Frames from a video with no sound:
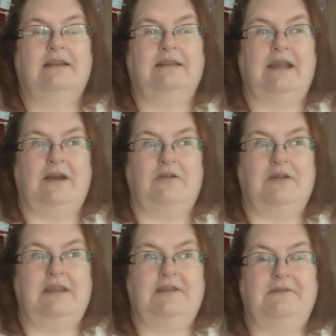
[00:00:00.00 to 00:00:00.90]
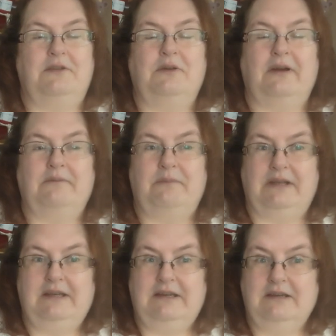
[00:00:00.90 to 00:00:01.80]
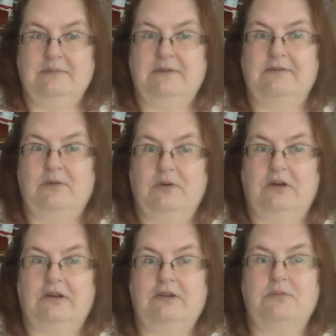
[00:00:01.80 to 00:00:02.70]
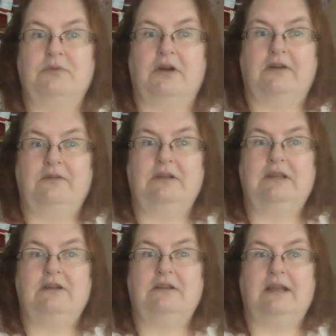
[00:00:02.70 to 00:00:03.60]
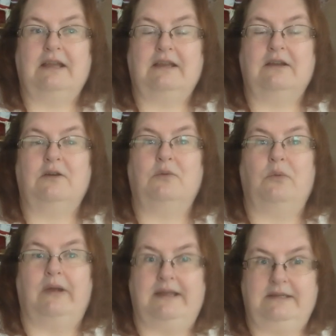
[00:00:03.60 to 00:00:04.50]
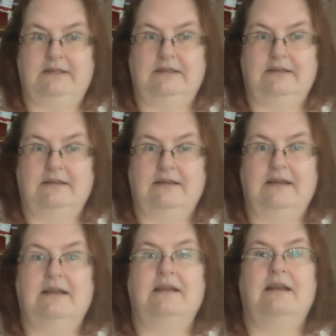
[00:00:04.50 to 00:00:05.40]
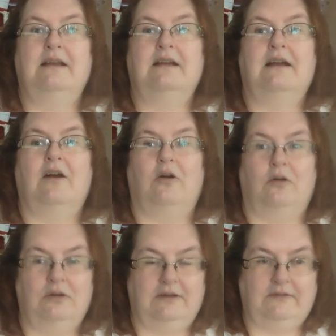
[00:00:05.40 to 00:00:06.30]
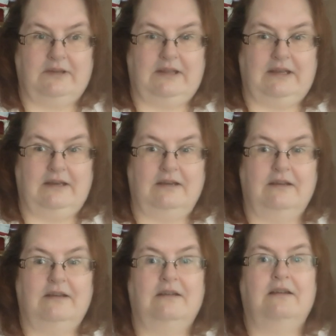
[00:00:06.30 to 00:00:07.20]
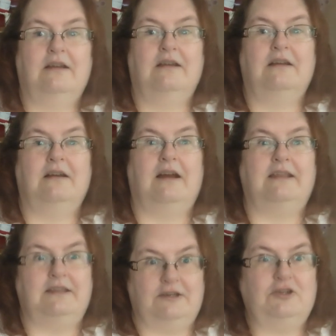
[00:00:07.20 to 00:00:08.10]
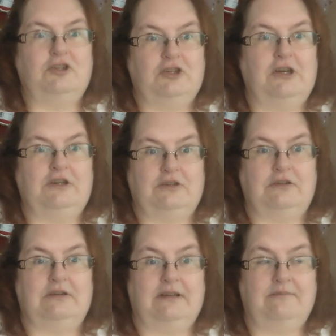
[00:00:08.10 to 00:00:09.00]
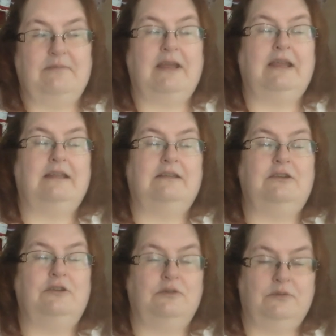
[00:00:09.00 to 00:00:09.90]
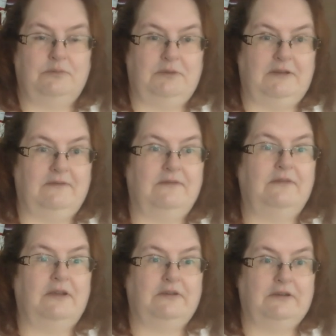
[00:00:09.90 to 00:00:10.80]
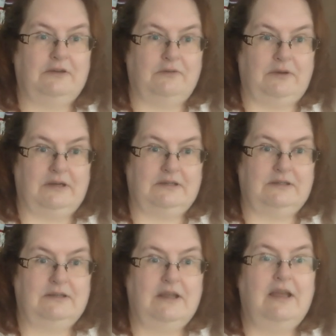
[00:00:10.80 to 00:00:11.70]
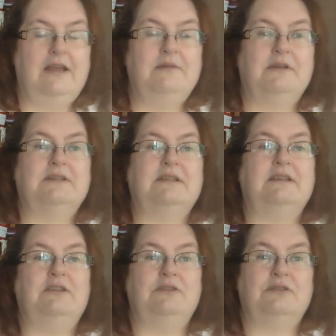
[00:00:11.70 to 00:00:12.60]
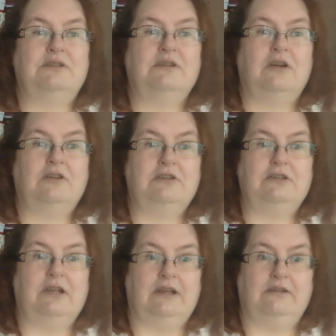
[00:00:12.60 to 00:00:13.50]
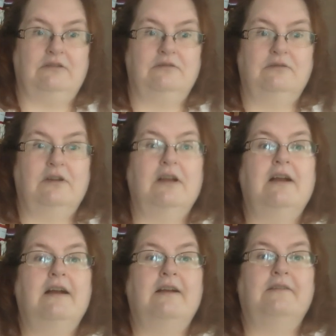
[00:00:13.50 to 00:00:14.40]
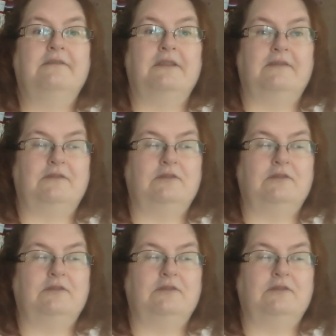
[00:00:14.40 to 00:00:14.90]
Now, if you have been here before, you probably are like, wait, hold everything. I think she changed her name, and you would be very correct, because I used to call the channel Fluff.